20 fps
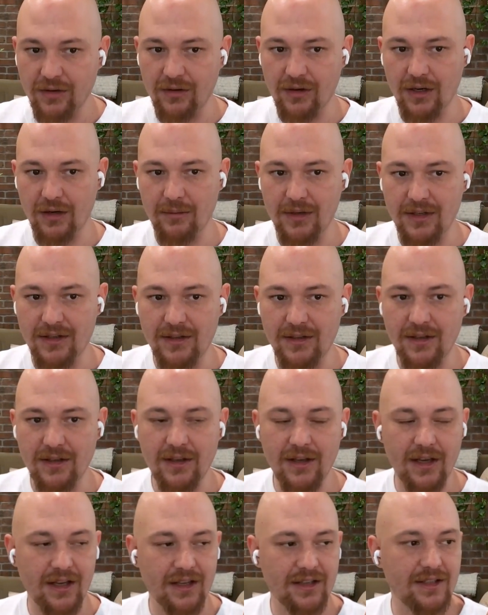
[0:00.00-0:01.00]
You're going to be
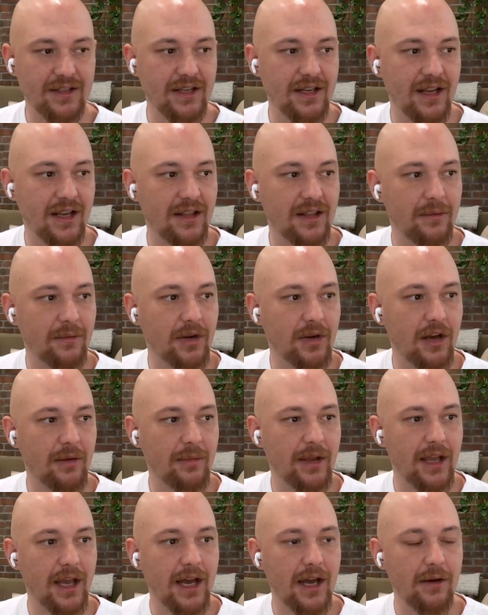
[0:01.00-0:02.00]
seeing them
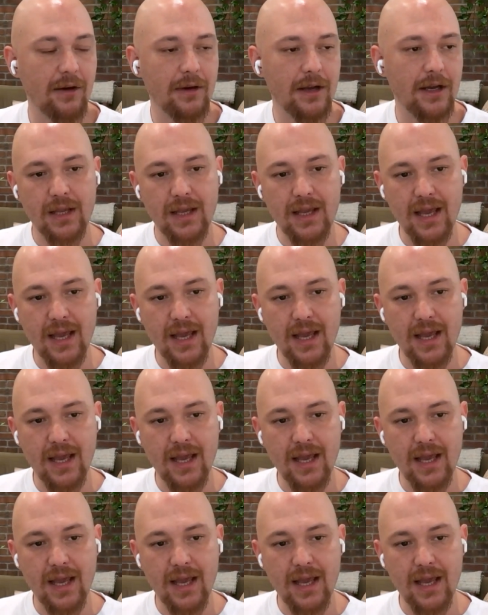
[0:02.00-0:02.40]
coming out.